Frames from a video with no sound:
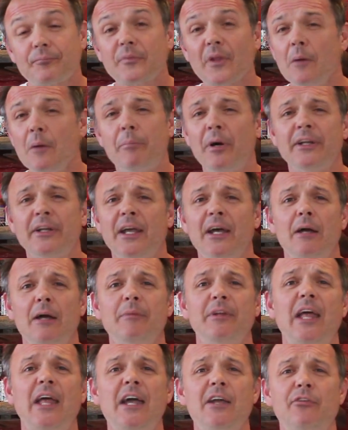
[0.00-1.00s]
But yeah, I
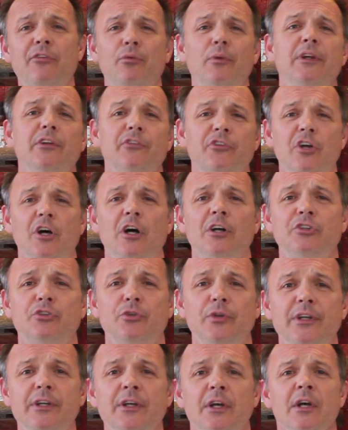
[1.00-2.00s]
mean, Hank 3 is
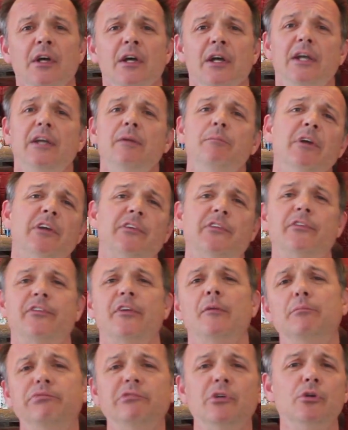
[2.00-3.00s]
country. He mixes
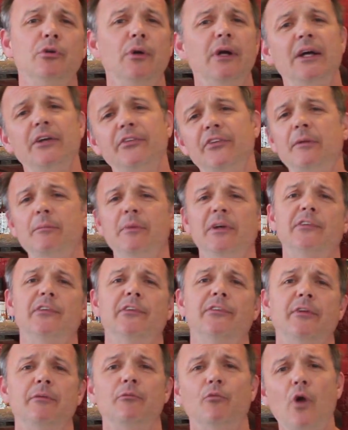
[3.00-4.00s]
in bluegrass. He
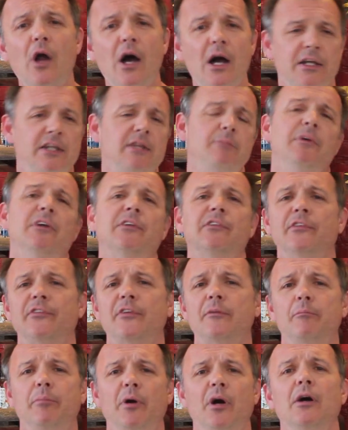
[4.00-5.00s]
mixes in rock. He mixes
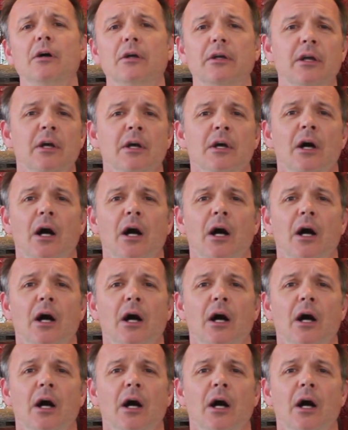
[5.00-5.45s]
in punk.